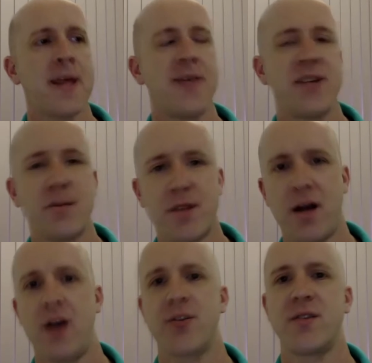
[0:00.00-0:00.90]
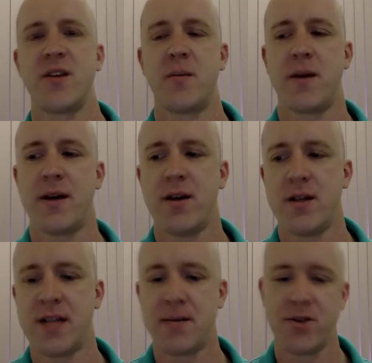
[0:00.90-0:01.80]
giving them tasks that might
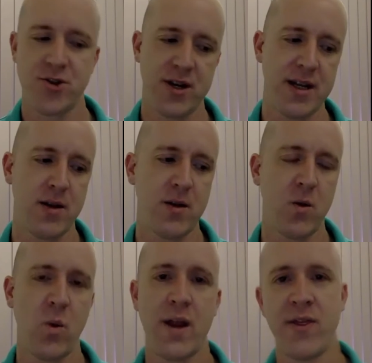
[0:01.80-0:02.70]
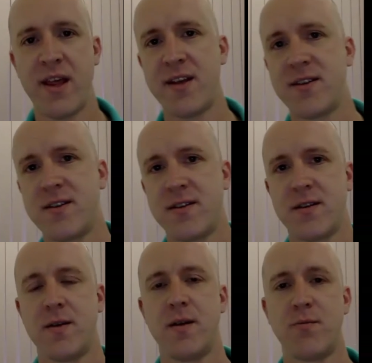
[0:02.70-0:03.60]
demonstrate when
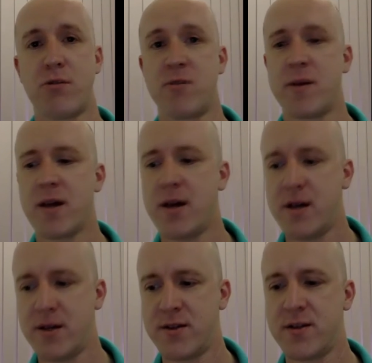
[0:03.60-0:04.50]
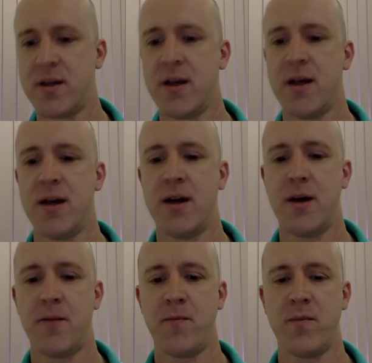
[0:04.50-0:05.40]
this problem occurs,
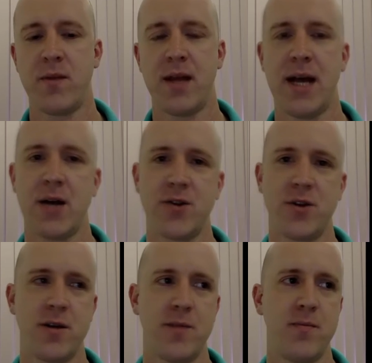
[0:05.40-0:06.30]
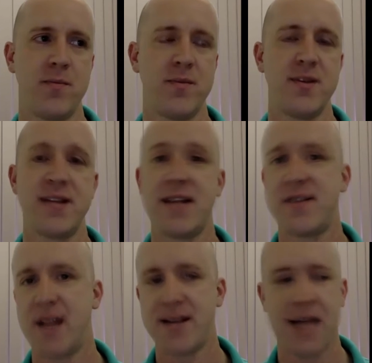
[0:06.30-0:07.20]
um, how to
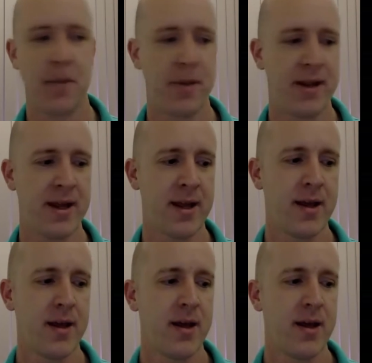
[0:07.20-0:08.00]
sense that it's happening,